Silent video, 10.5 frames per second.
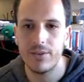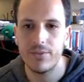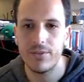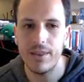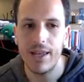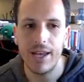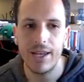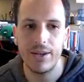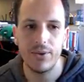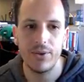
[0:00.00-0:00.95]
For
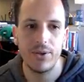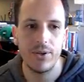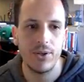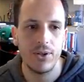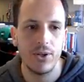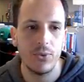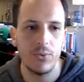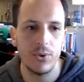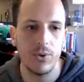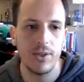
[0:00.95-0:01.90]
that,
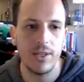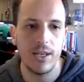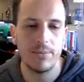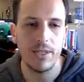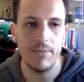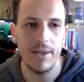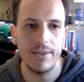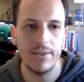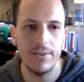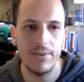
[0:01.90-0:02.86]
we'll go to the update
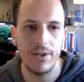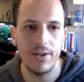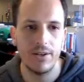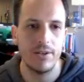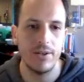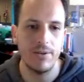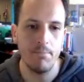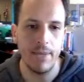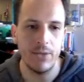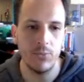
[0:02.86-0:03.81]
method of our
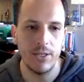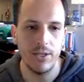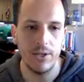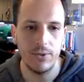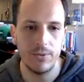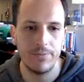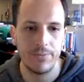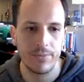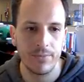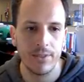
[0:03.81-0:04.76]
main window.
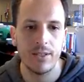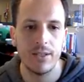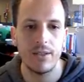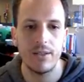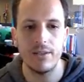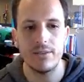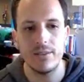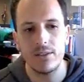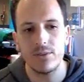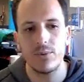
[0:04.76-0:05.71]
And
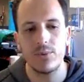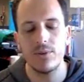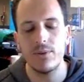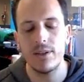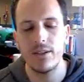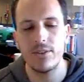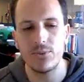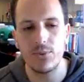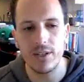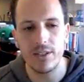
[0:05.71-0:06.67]
essentially what we're doing here
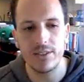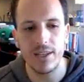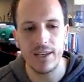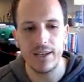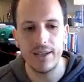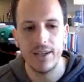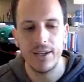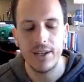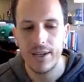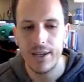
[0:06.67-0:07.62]
is we're going to say,
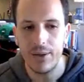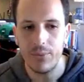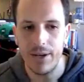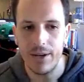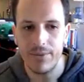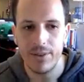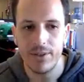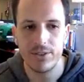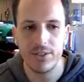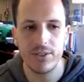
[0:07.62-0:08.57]
hey, whenever
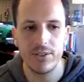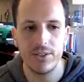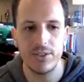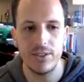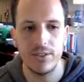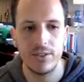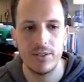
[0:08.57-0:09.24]
there's a collision,